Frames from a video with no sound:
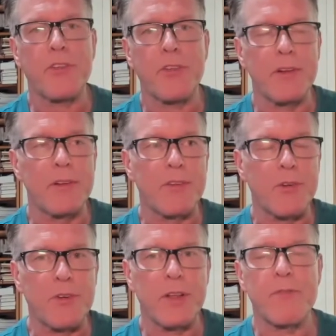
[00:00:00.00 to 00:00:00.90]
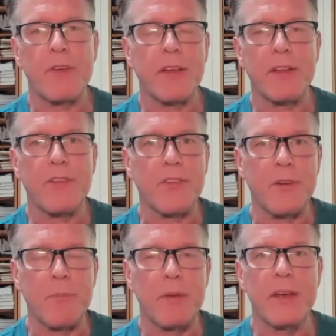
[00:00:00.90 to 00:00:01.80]
and certificates
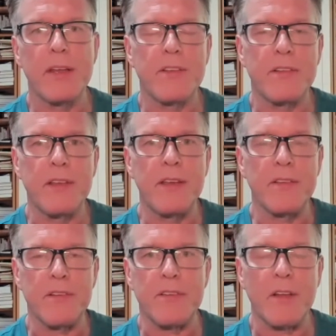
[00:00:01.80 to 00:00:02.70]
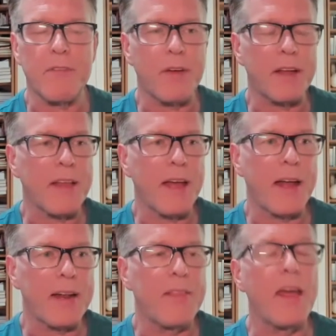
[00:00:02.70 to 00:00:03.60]
and PhDs and stuff like
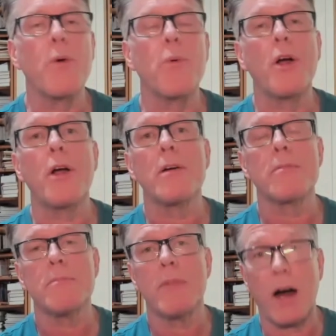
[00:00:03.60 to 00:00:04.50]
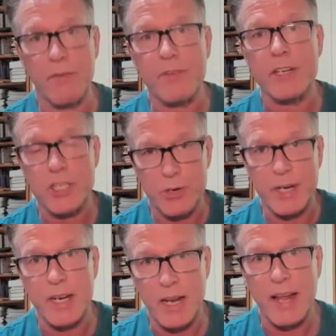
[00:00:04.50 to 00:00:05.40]
that. And they were often
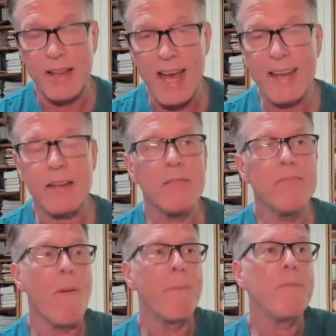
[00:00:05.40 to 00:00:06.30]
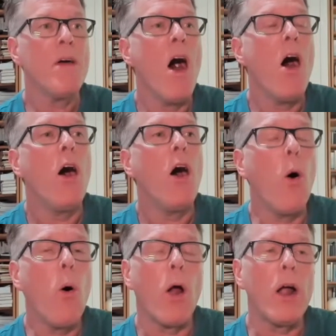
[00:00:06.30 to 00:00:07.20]
treated like that,
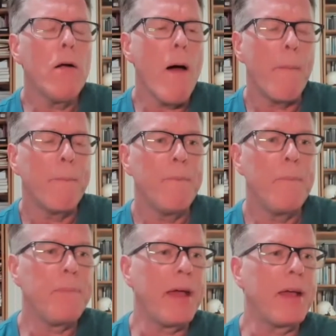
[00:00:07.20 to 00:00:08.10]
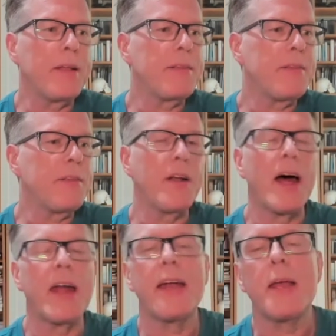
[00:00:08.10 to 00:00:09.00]
or they're
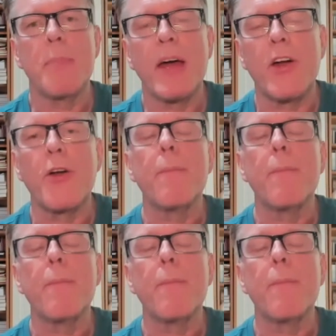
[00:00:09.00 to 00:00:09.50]
not any better.